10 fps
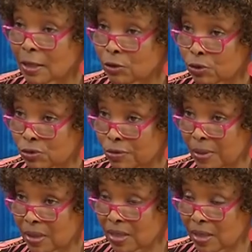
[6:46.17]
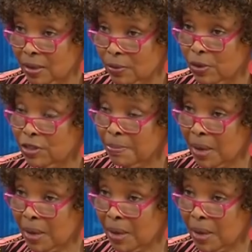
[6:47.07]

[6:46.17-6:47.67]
isuzumishe, which